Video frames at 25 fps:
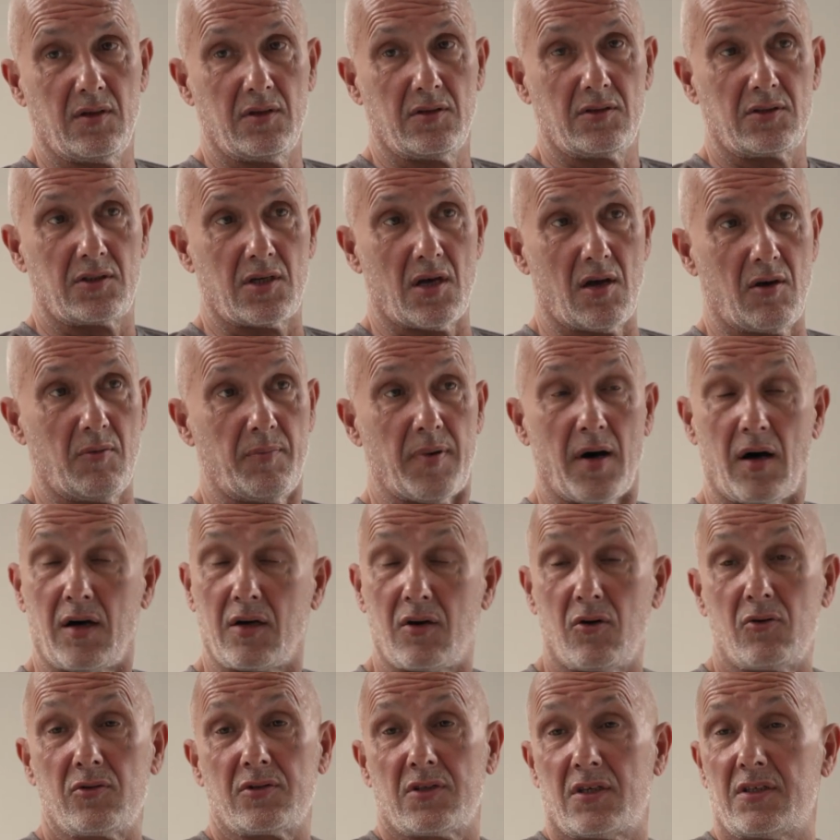So, but of
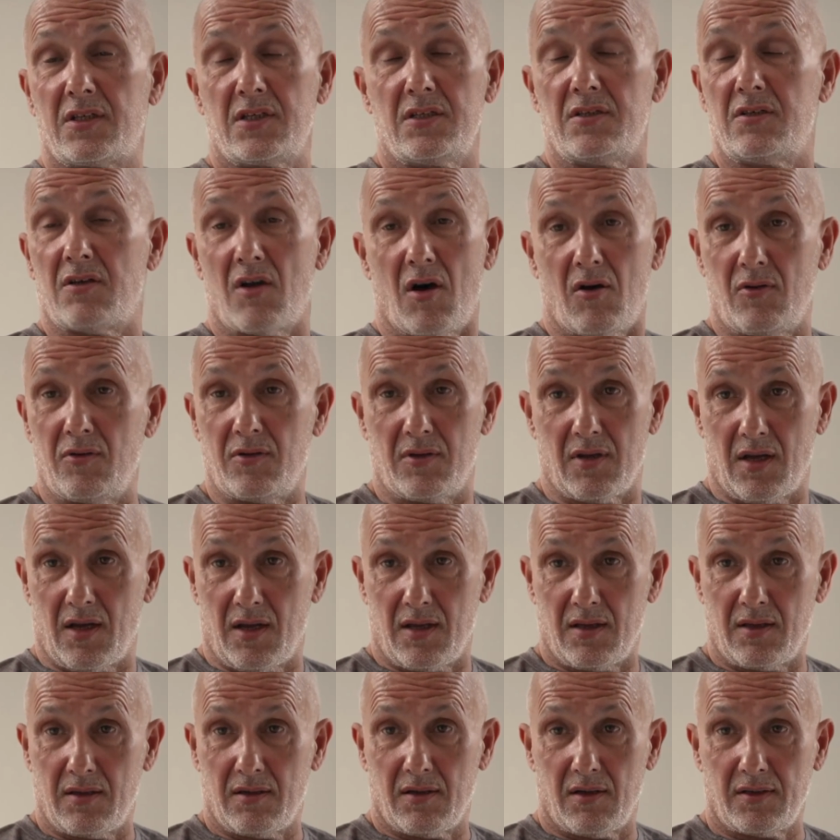course, I didn't know
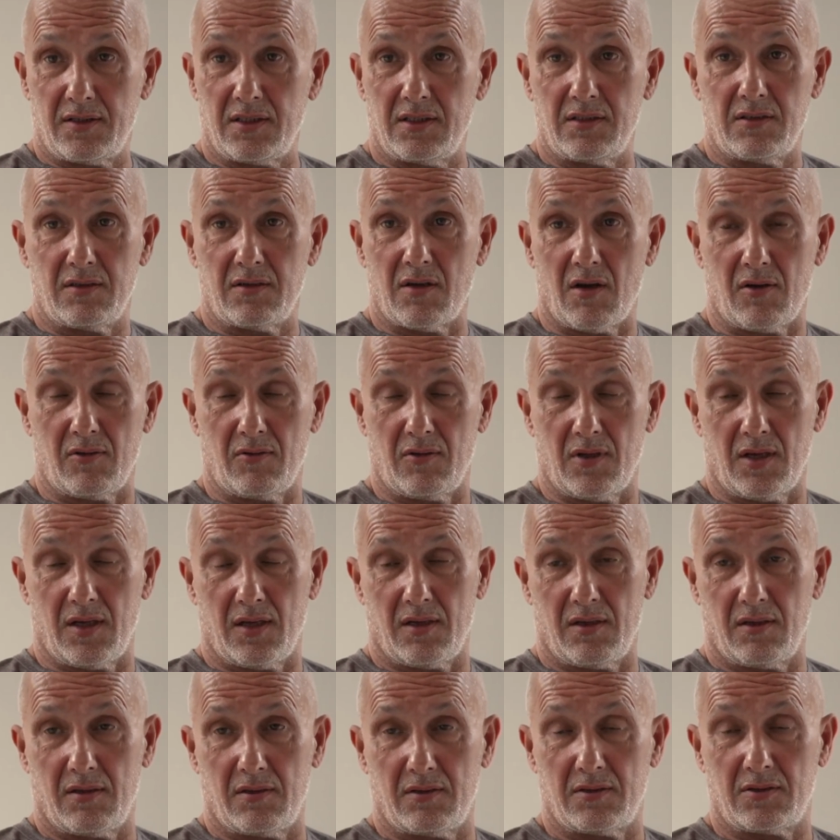that. I didn't know
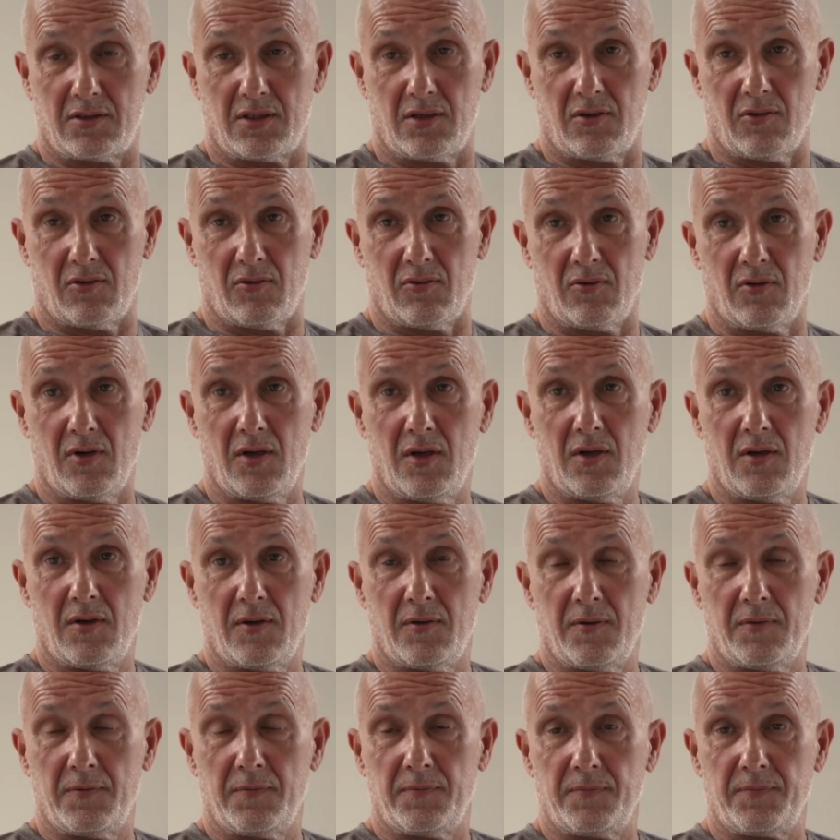that until. Save
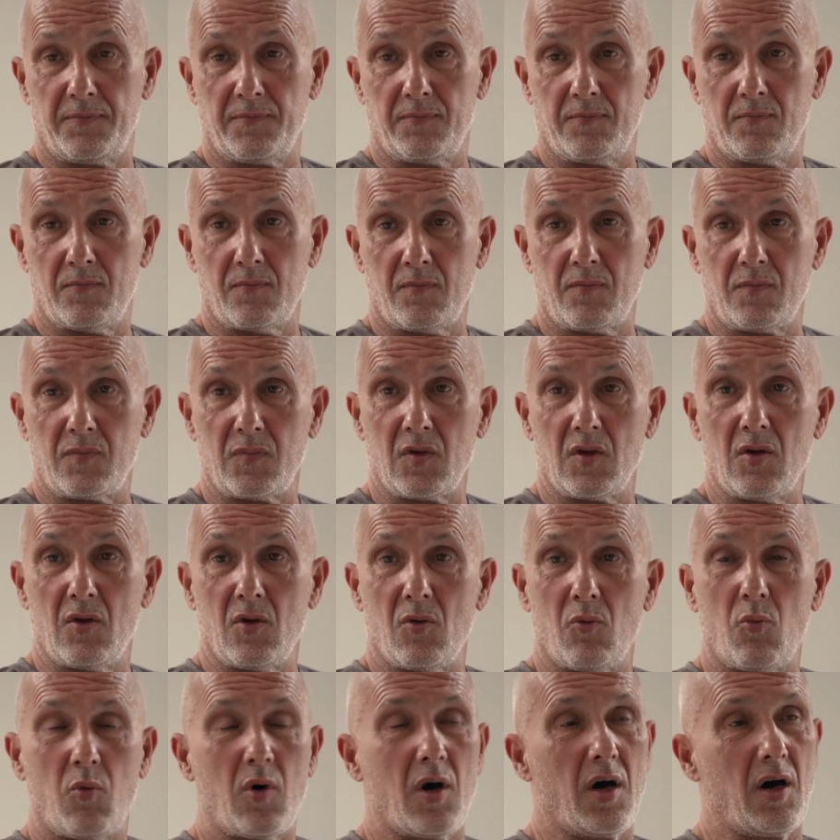your life in what way? What do you
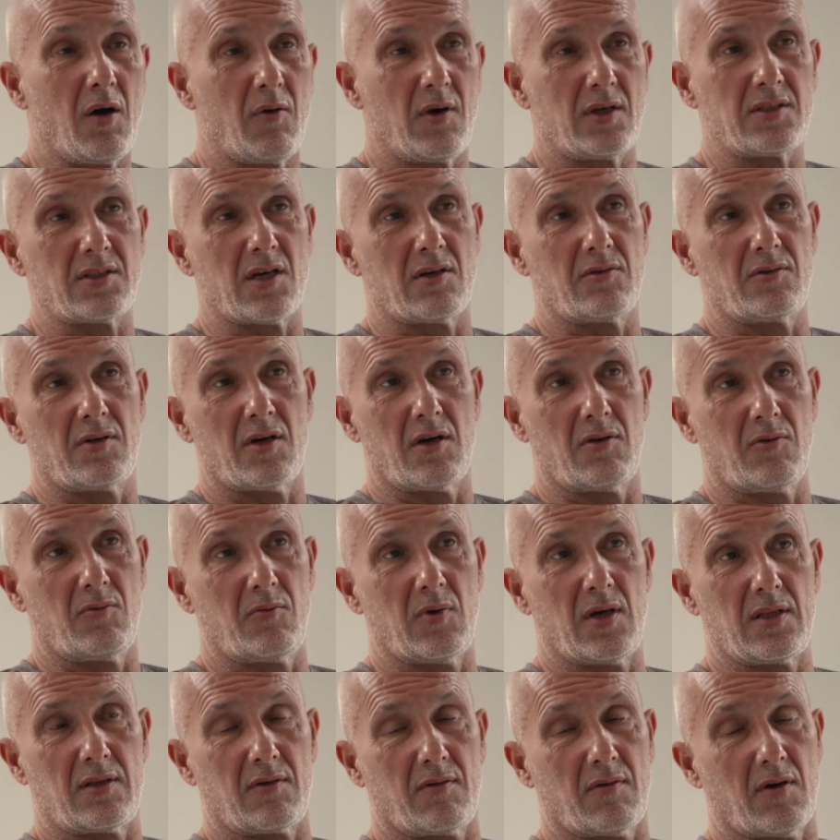mean? Well, I don't know
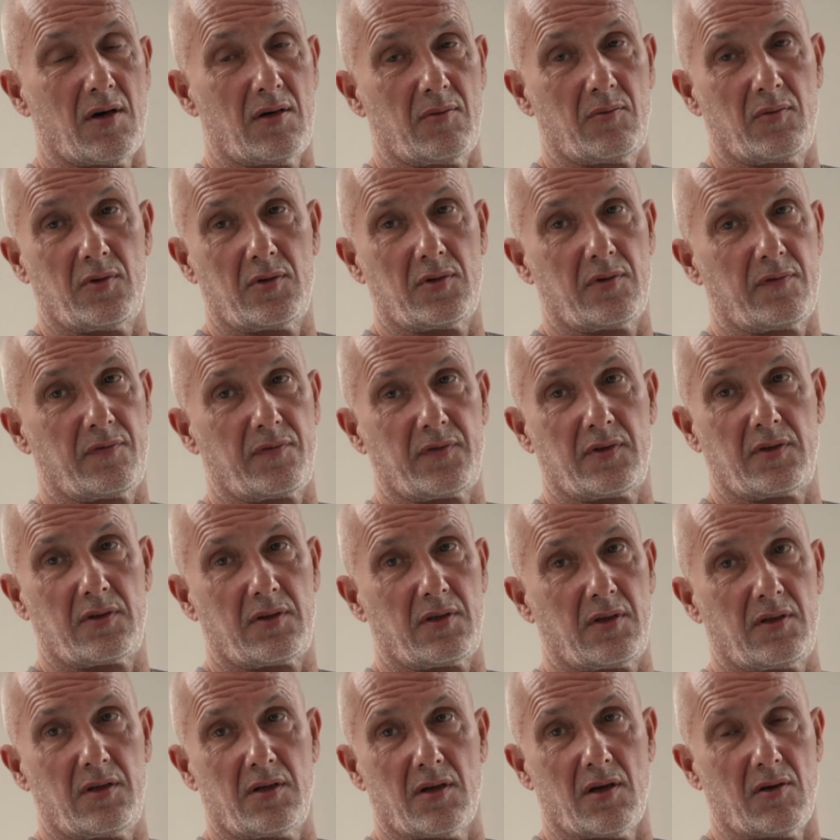whether I would have,
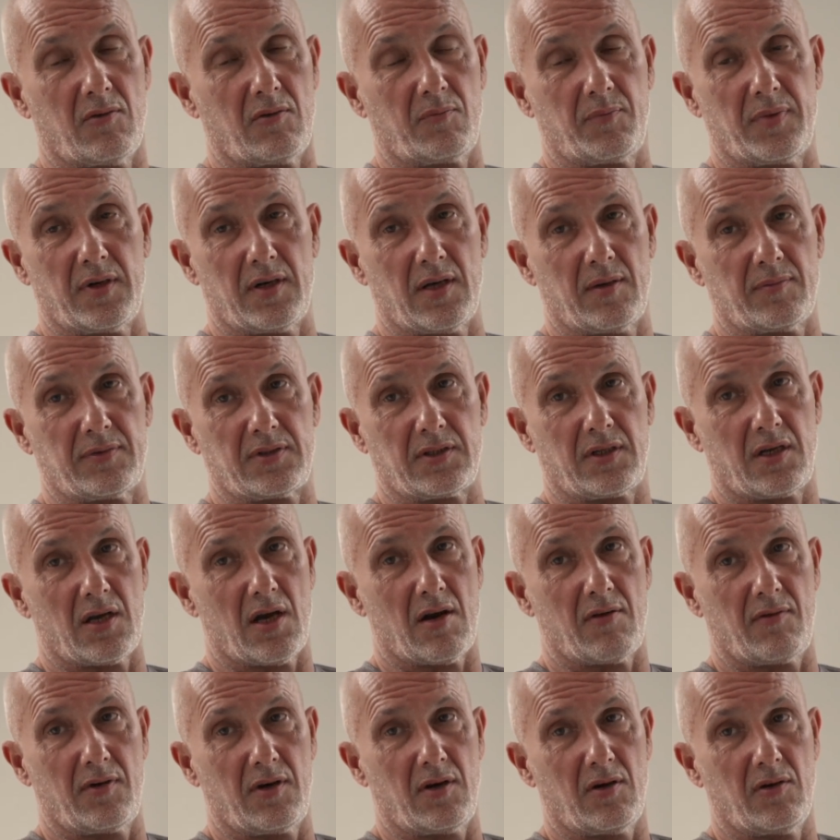you know, been able to
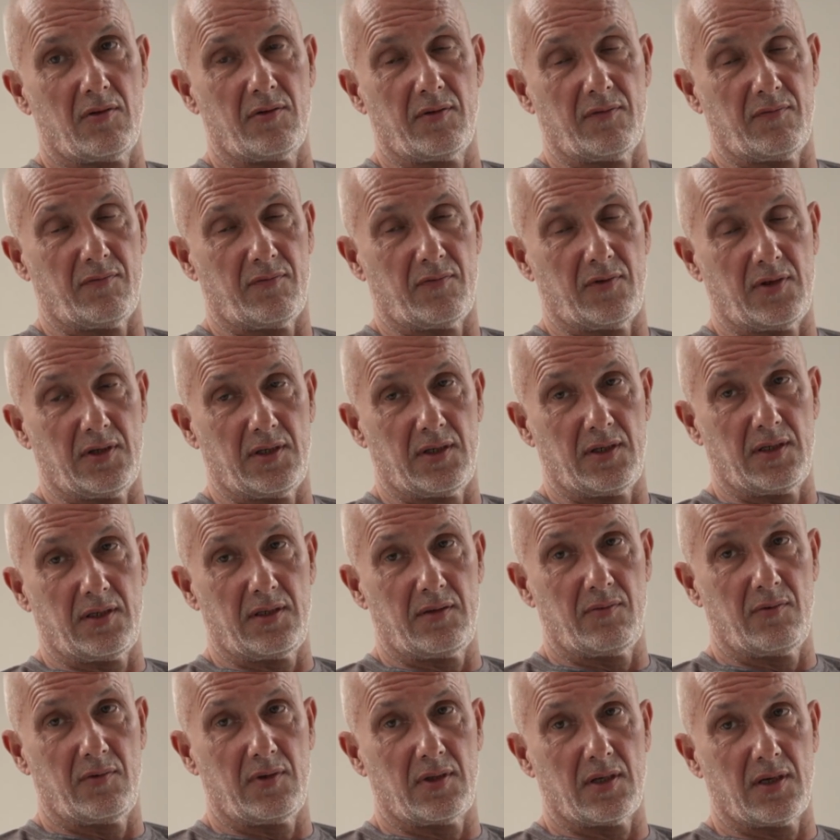carry on really
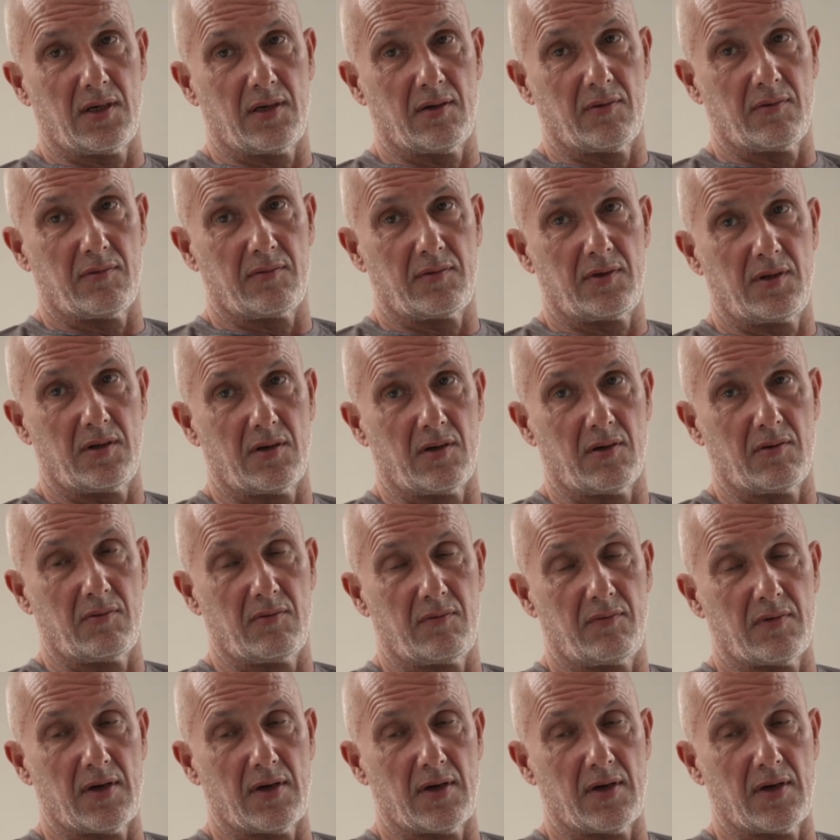without, you know,